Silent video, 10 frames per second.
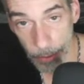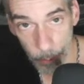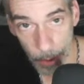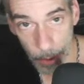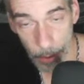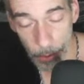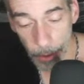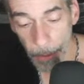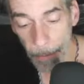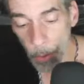One
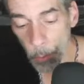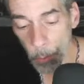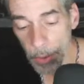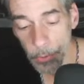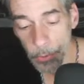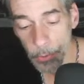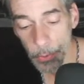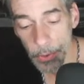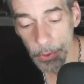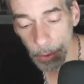interesting side
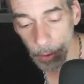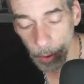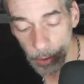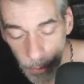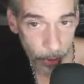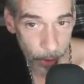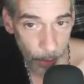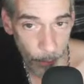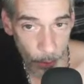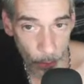effect as well, which you'll
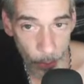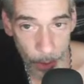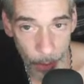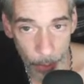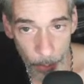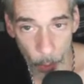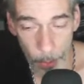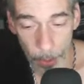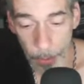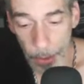see visually here in a
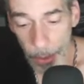moment,